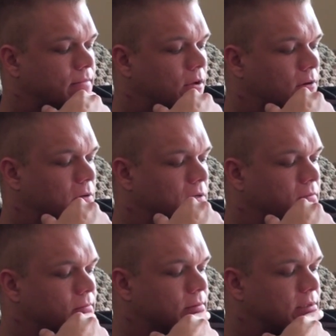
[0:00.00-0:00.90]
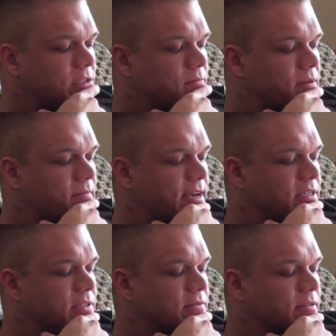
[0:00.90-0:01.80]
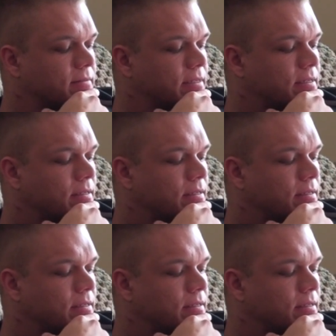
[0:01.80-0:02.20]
Hold on. Just be patient with me.